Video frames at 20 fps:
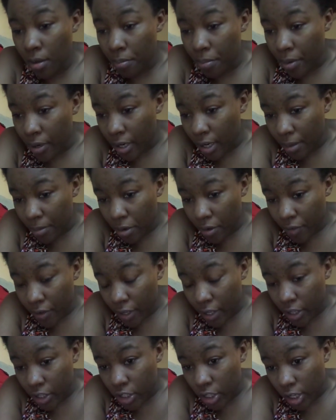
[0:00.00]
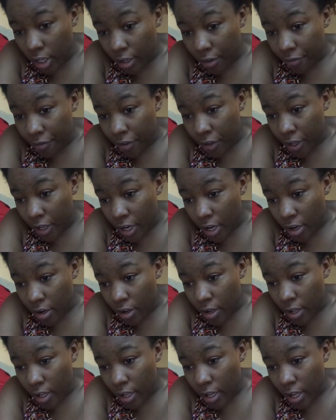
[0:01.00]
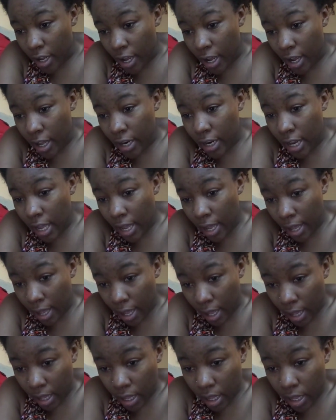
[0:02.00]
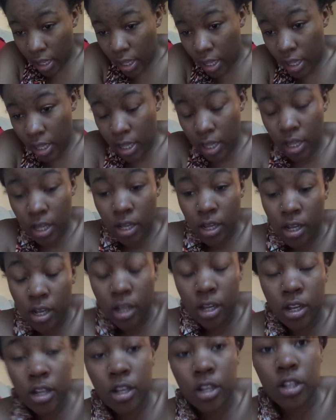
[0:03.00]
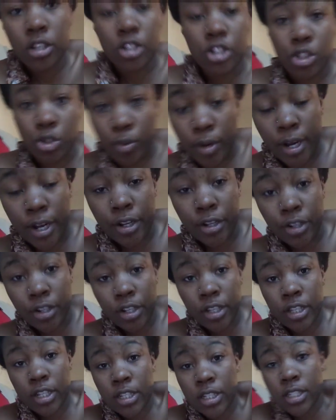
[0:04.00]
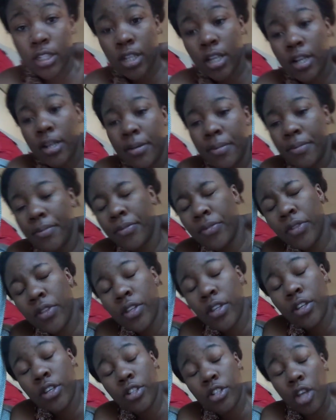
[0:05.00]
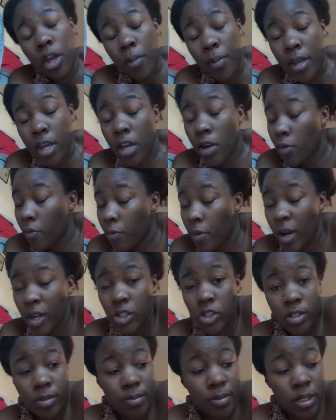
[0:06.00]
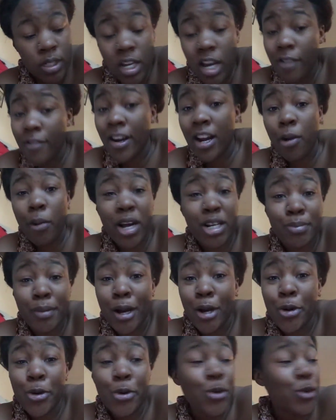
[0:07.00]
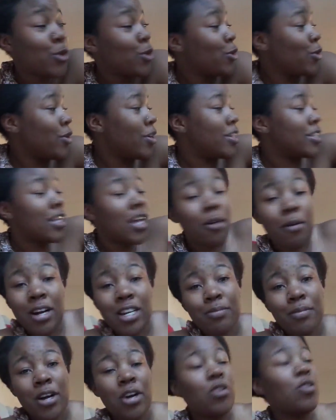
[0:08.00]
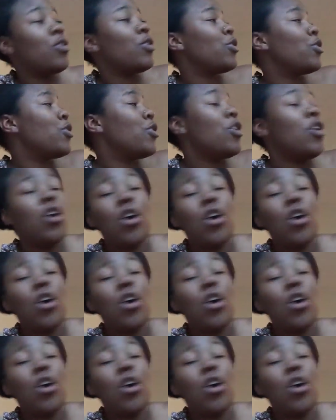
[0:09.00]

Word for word: But I'm over here trying to figure out how the heck do I hook this up so we can watch some stuff. I can watch my Hulu instead of watching my Hulu